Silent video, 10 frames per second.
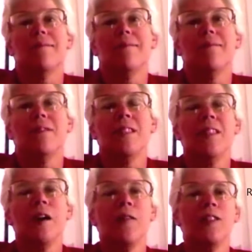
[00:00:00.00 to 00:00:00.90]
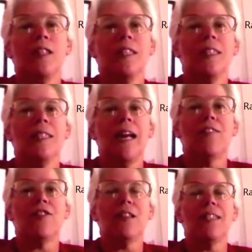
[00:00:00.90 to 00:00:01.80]
So she said I
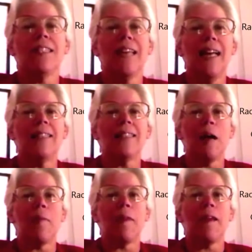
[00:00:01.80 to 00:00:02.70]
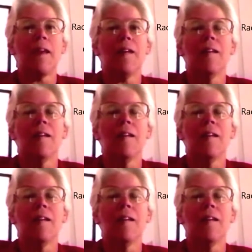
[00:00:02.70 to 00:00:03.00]
should have said something,